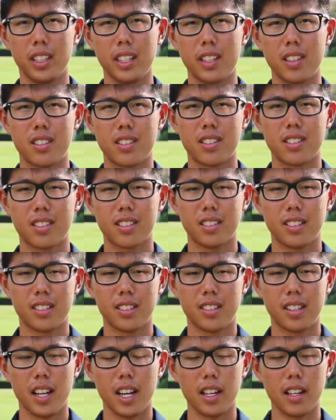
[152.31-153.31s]
It's,
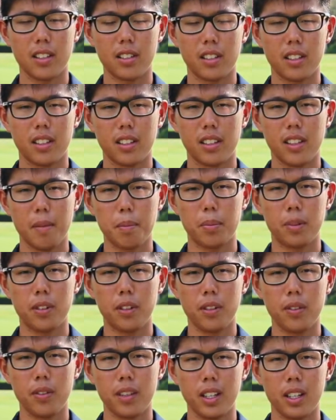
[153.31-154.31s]
I guess,
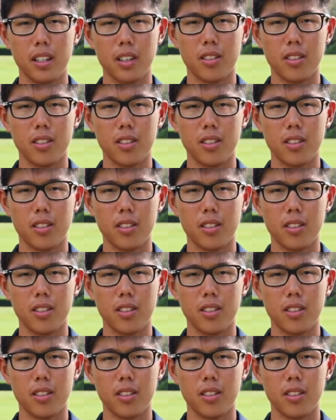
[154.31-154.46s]
improving